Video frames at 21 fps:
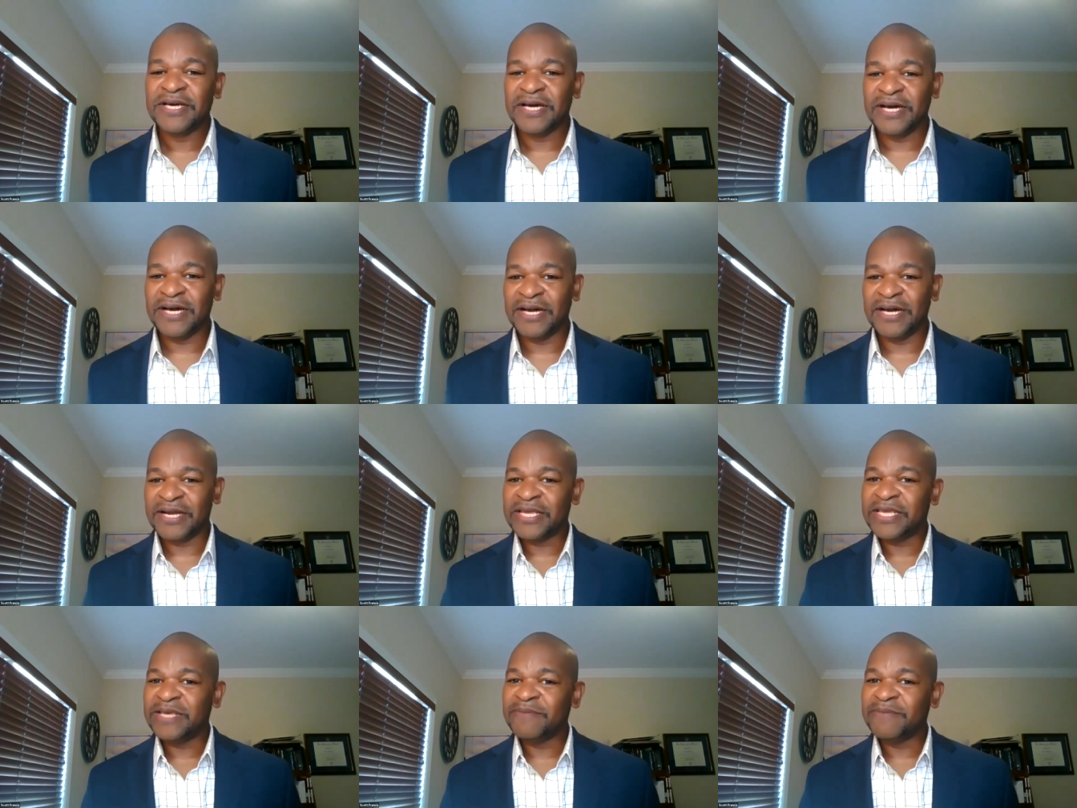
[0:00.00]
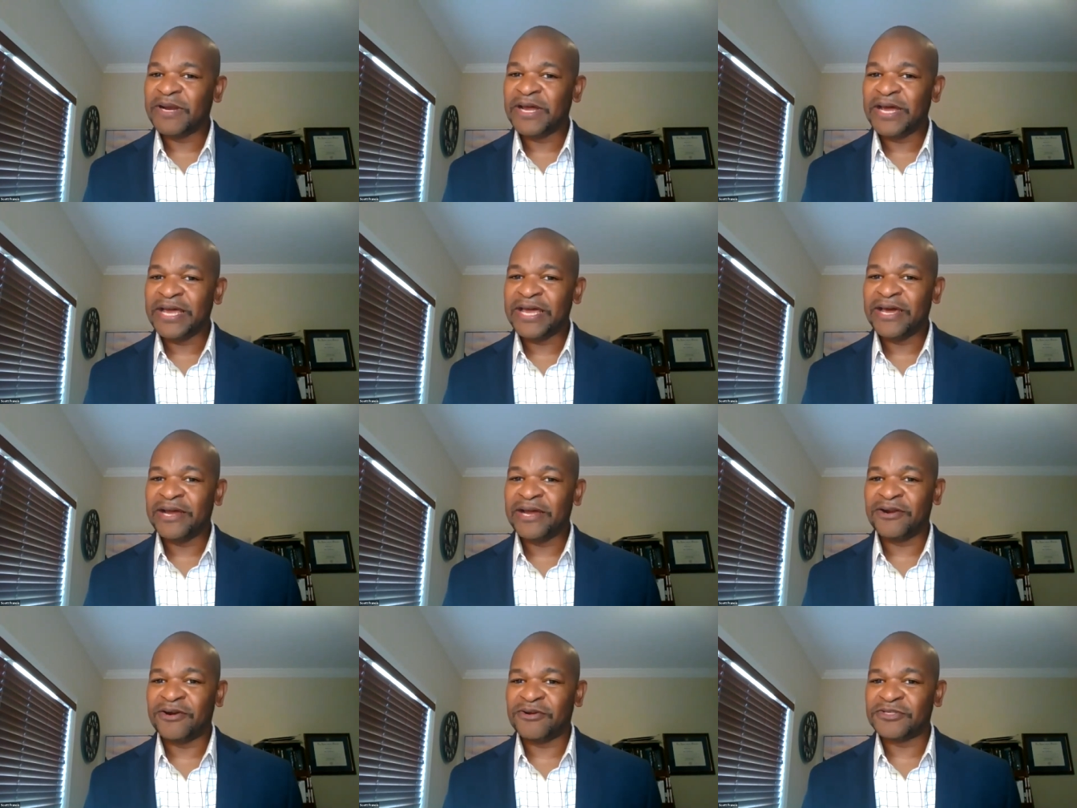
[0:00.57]
Uh, keep an eye
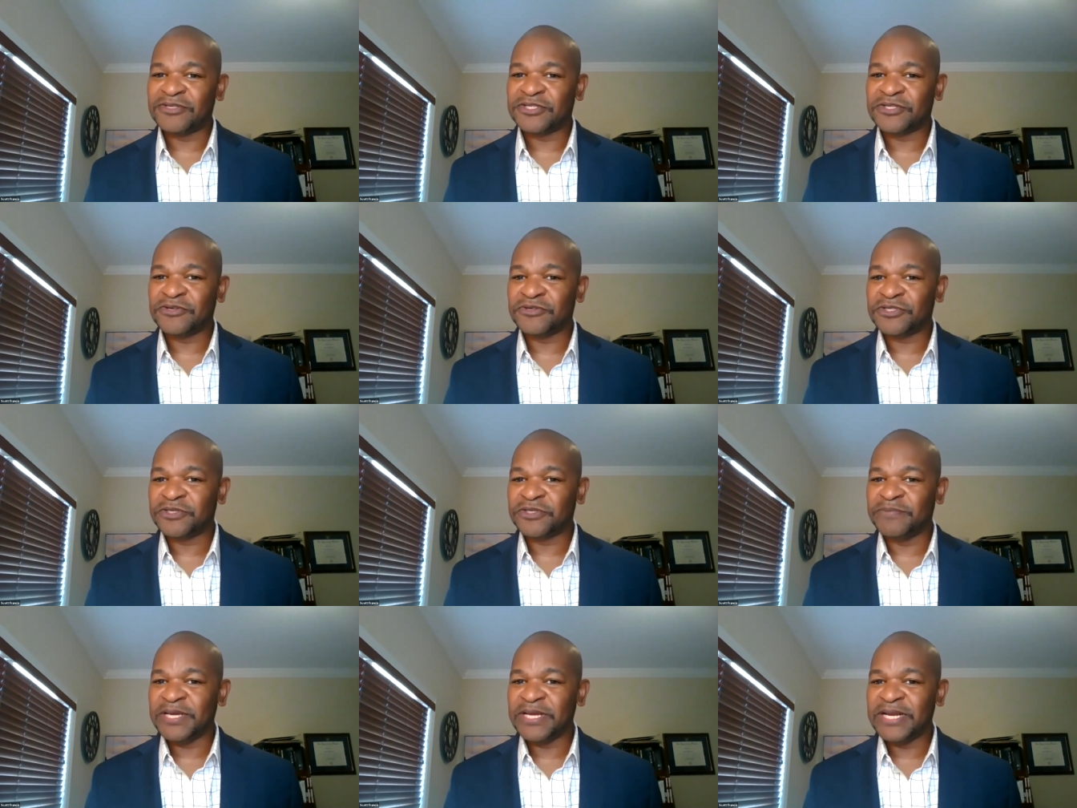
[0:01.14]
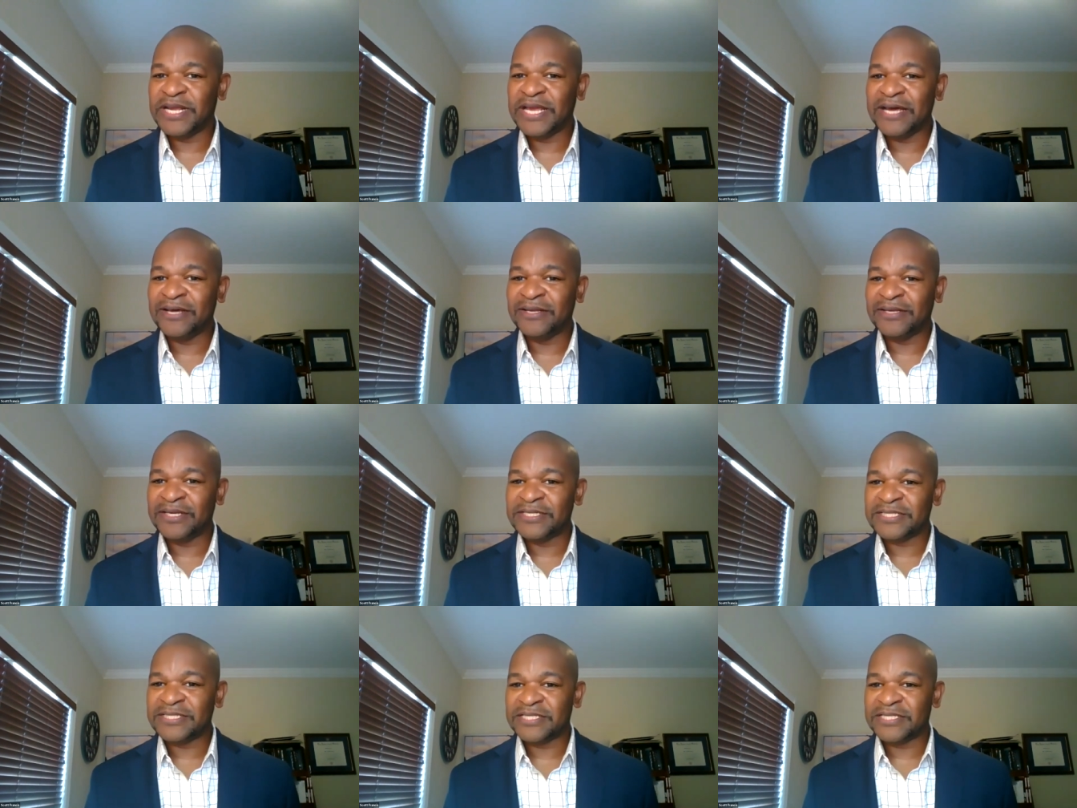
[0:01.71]
out on our social media
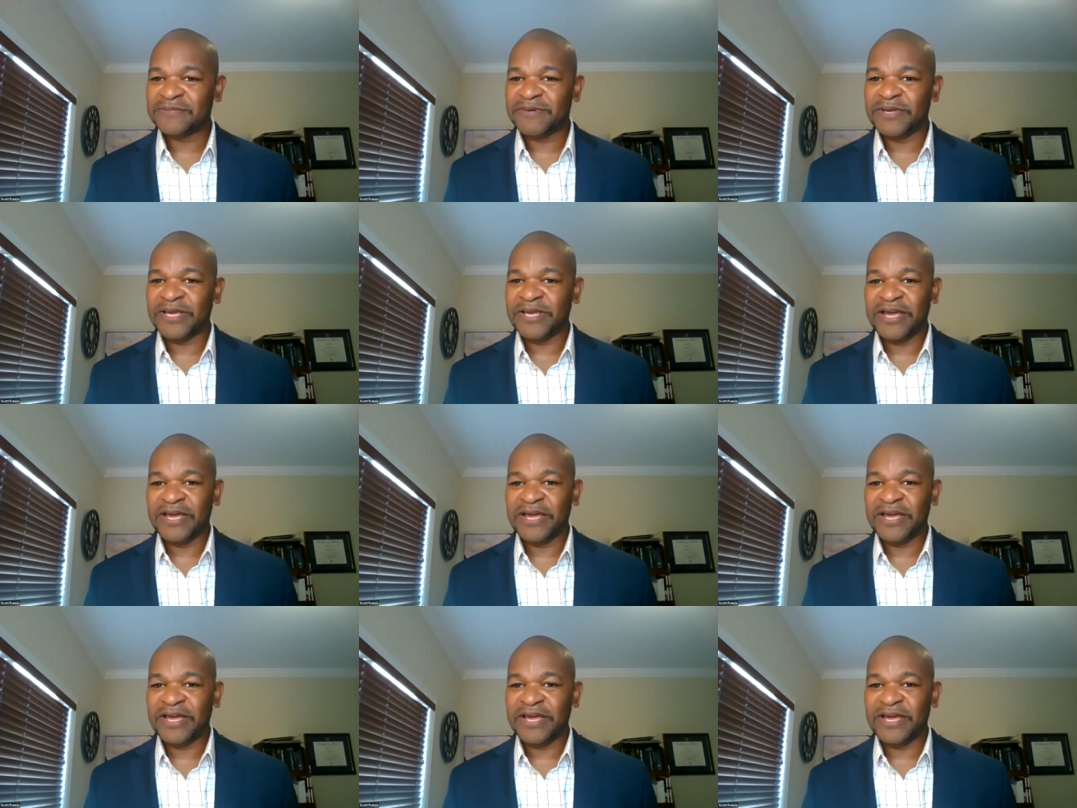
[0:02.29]
outlets as we